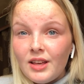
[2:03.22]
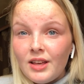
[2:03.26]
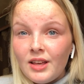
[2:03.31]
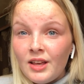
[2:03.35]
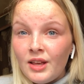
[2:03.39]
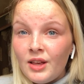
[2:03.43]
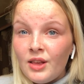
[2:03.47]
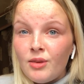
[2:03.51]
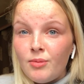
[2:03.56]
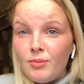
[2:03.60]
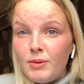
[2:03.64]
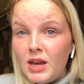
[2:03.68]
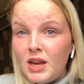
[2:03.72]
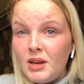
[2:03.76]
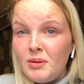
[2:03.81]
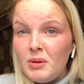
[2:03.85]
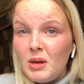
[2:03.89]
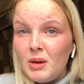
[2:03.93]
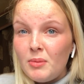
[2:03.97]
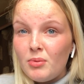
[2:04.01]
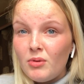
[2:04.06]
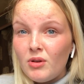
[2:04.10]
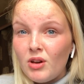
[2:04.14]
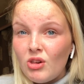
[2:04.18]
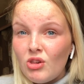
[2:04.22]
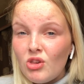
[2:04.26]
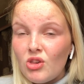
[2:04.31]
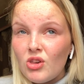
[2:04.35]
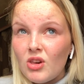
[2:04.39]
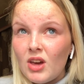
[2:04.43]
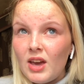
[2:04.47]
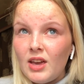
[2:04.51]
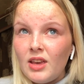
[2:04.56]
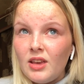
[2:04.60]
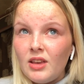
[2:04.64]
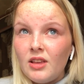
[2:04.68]
it has made me
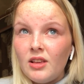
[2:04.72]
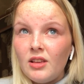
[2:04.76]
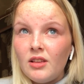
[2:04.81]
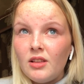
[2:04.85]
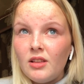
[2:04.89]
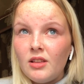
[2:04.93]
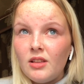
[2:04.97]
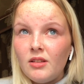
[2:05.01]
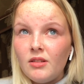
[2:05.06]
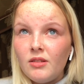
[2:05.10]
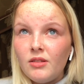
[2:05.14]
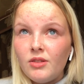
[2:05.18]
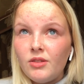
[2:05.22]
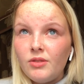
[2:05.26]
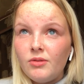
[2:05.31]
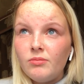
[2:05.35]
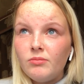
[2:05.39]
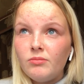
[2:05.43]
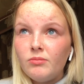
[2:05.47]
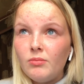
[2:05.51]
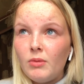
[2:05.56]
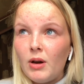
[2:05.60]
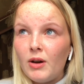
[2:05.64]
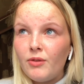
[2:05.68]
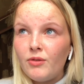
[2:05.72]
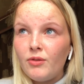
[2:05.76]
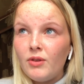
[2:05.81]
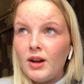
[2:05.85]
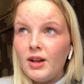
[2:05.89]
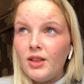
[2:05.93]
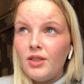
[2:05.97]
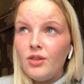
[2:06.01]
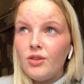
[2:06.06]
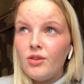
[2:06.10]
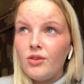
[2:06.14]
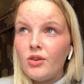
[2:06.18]
appreciate my
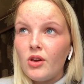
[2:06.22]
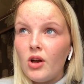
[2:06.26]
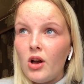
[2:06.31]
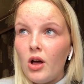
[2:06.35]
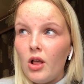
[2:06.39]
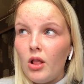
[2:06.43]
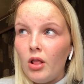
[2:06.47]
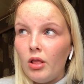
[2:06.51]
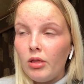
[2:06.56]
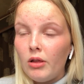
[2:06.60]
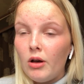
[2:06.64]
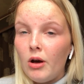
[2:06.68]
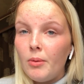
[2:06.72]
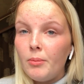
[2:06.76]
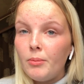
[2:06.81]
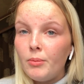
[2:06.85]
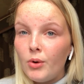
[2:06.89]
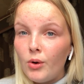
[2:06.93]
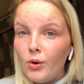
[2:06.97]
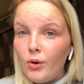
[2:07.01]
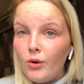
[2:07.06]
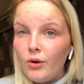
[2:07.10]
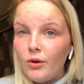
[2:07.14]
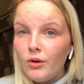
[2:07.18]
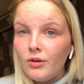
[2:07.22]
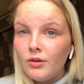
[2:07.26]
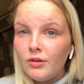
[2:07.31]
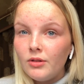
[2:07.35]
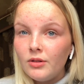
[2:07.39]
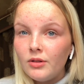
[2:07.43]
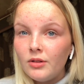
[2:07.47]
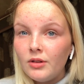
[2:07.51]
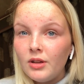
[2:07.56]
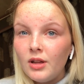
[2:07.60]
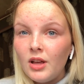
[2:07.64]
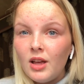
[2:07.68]
friends a lot more.
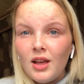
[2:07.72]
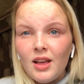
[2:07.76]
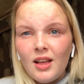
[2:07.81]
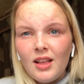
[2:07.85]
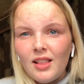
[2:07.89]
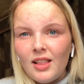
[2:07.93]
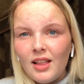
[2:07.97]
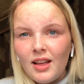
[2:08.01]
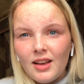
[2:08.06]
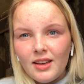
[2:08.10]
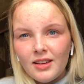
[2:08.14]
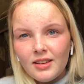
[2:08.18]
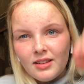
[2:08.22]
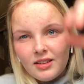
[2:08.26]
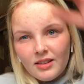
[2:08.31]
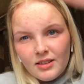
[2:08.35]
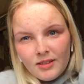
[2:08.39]
I'm